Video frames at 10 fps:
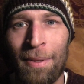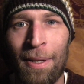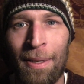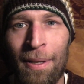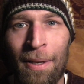
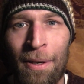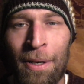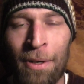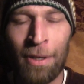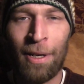they're,
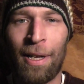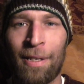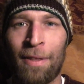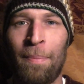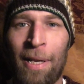you're
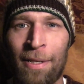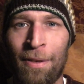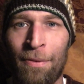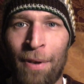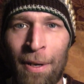utilizing the best
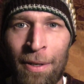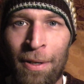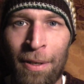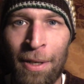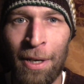of a
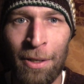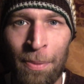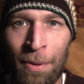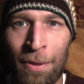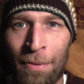hundred years
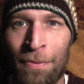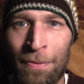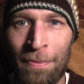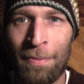worth of